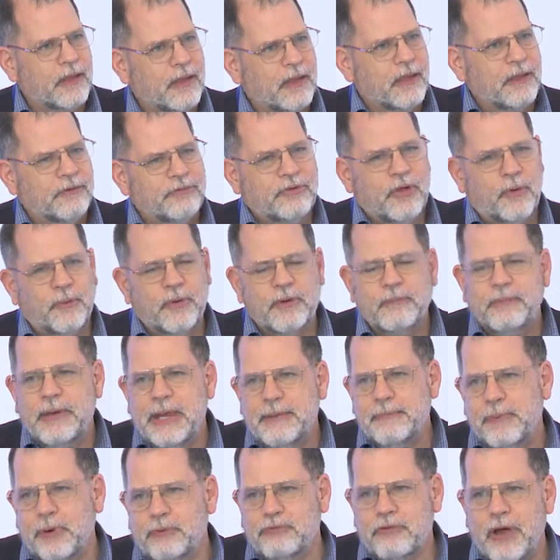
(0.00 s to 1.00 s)
So when
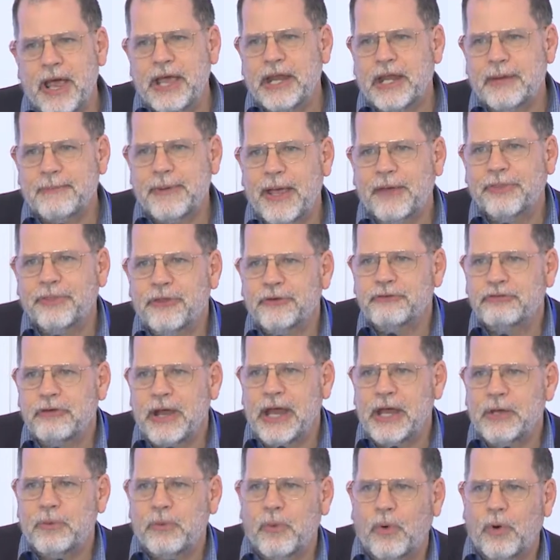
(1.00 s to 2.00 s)
people write about the
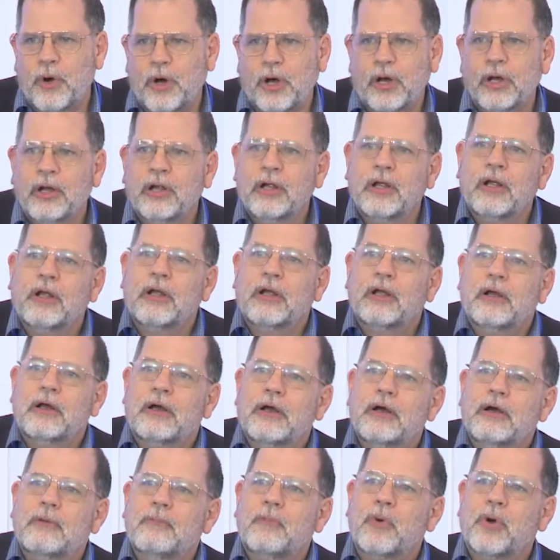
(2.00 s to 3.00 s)
trade war,
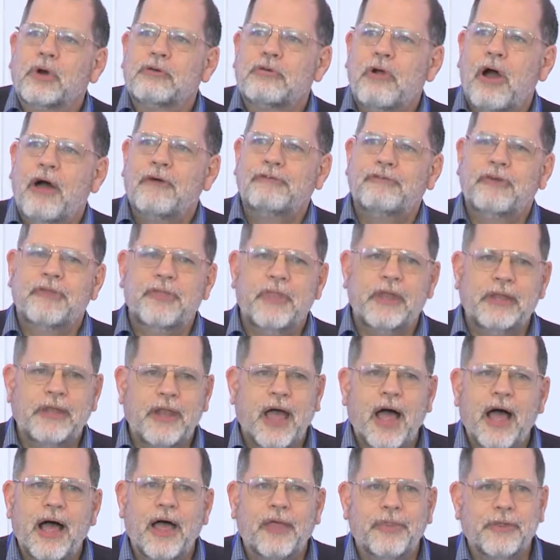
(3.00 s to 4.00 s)
more often than
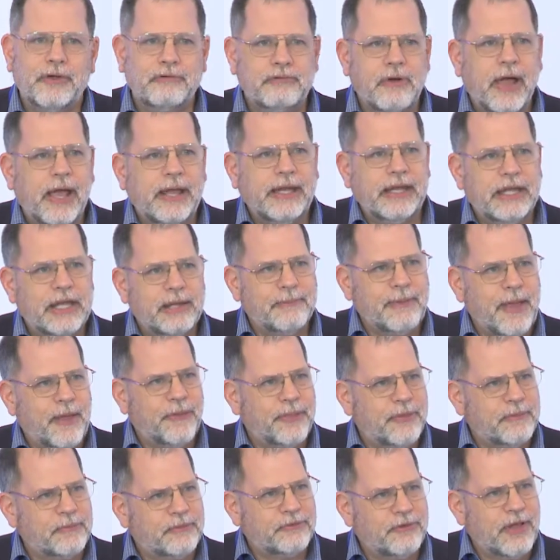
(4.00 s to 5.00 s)
not, they're writing
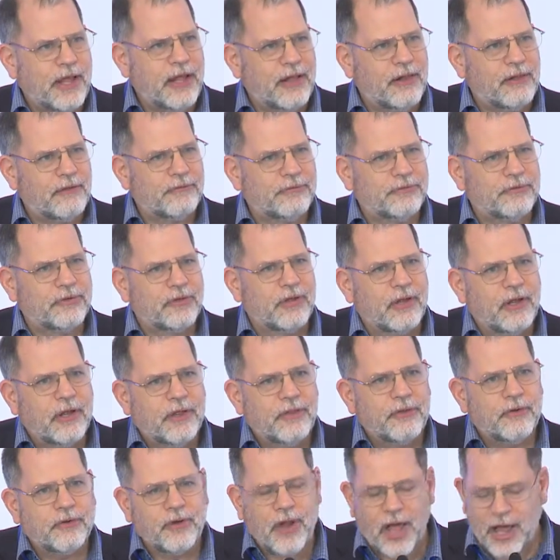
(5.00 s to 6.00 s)
about themselves.
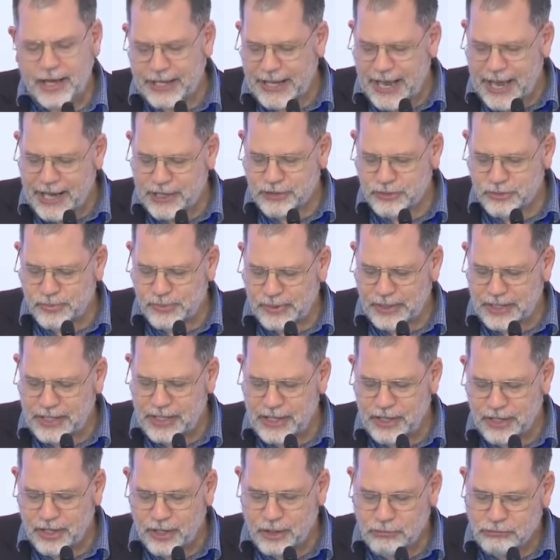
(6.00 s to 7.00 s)
They're not
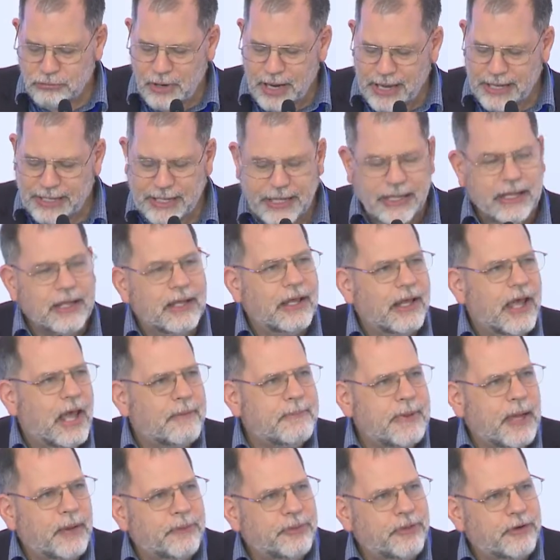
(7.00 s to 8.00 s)
actually writing
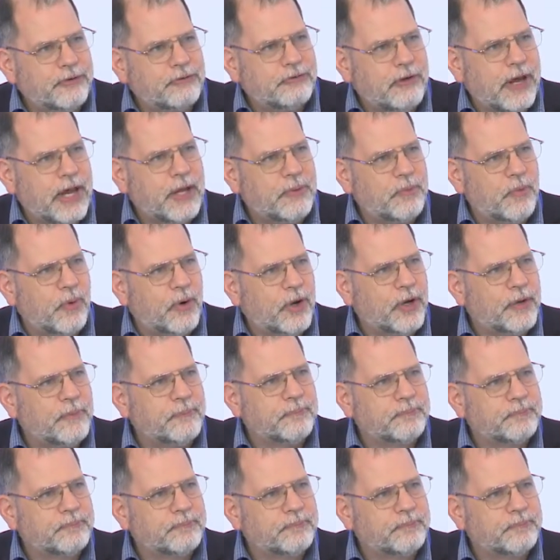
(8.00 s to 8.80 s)
about the trade war.